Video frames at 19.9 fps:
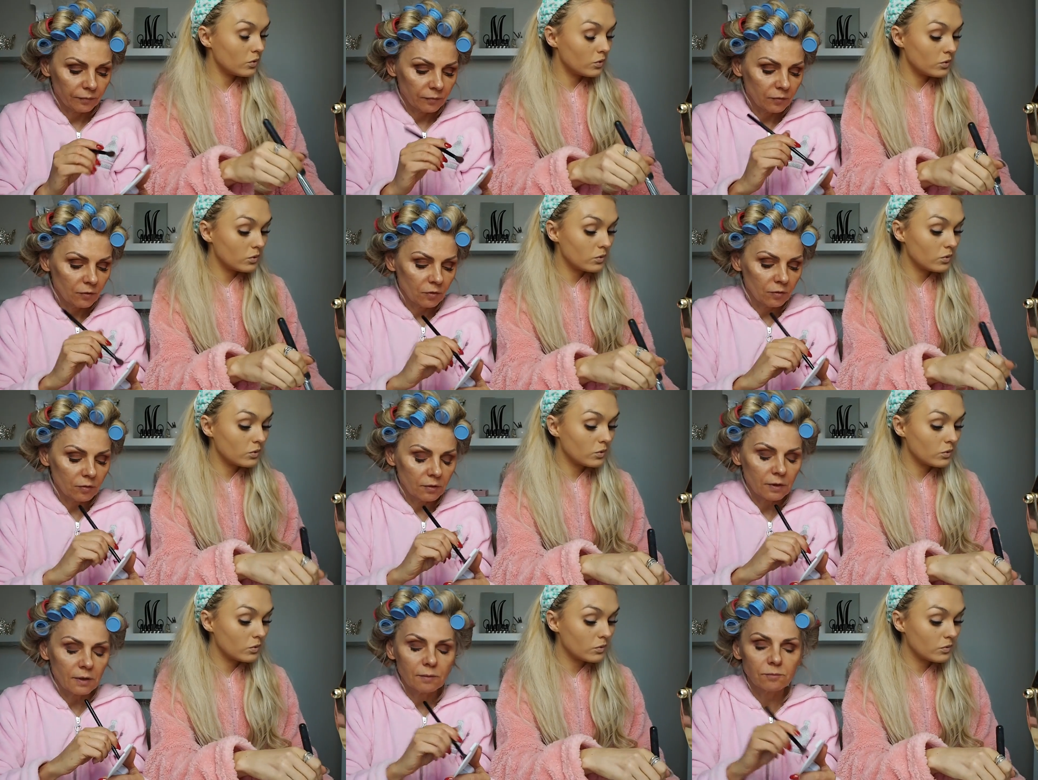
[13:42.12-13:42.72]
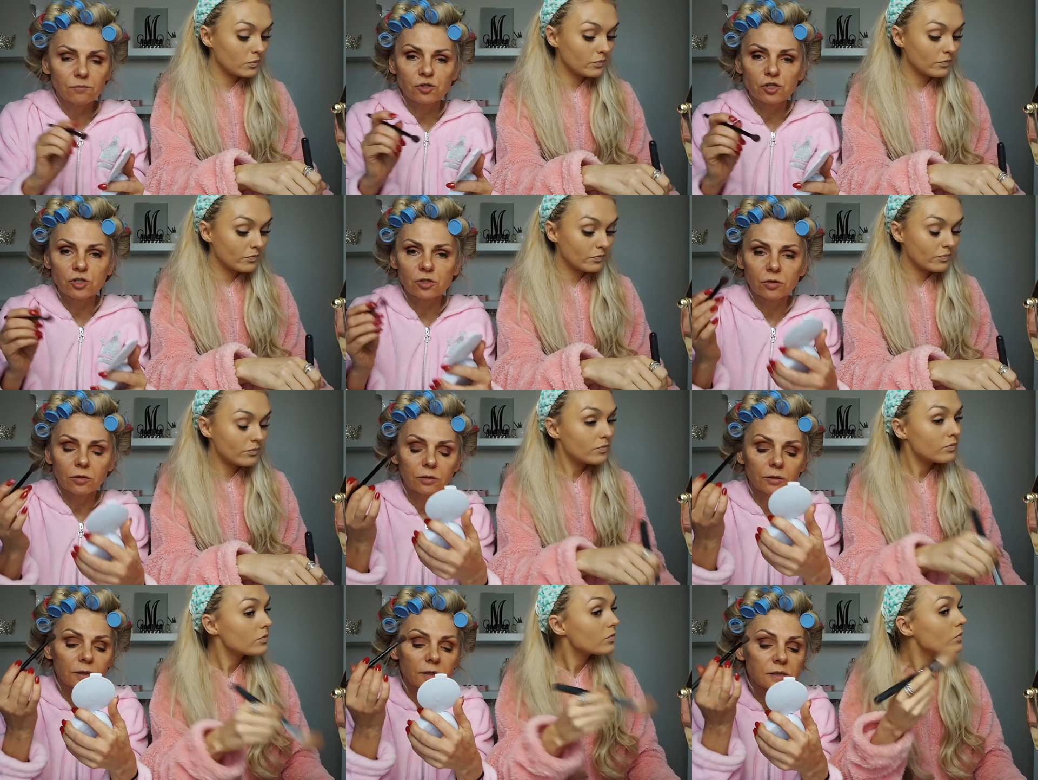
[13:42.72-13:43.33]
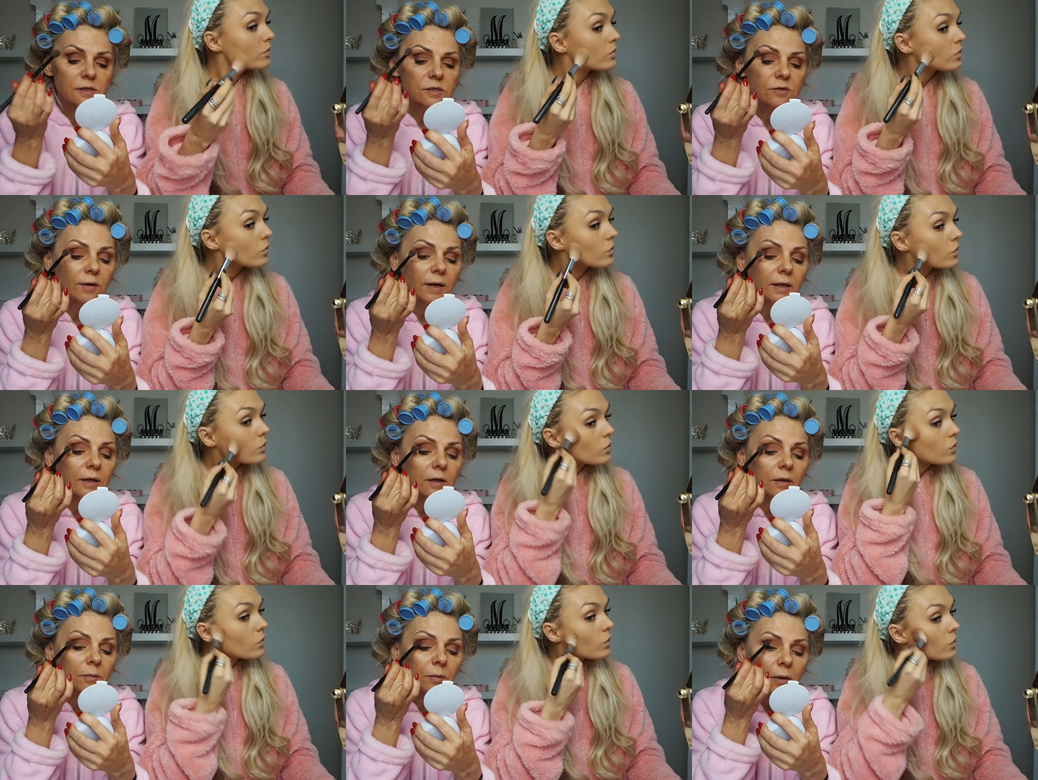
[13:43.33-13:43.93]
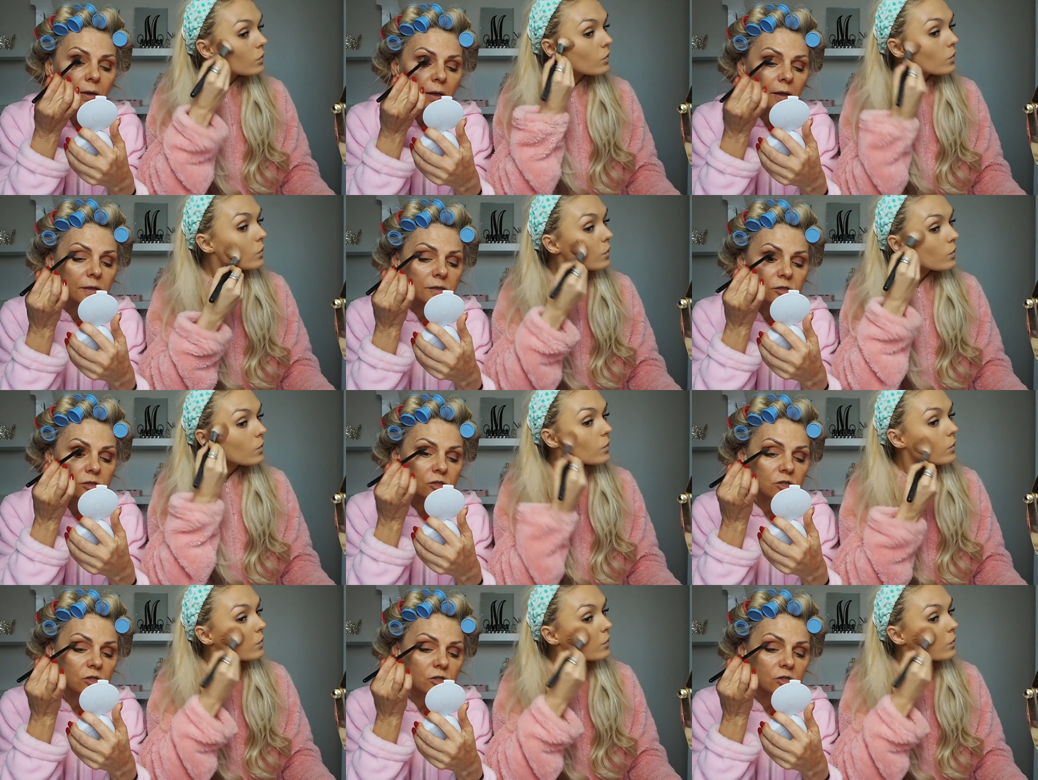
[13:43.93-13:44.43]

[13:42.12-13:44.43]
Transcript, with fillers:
Speaker 1: Not that I'm sure that it's ready, but let's